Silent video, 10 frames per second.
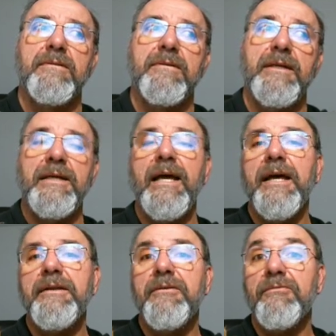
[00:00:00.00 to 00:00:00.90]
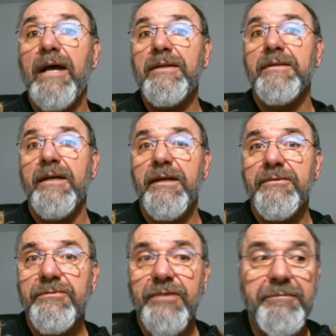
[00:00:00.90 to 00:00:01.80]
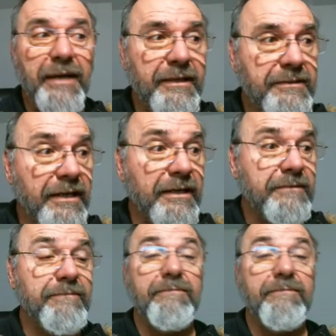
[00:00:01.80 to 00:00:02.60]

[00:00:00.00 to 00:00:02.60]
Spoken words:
And then, rather than repenting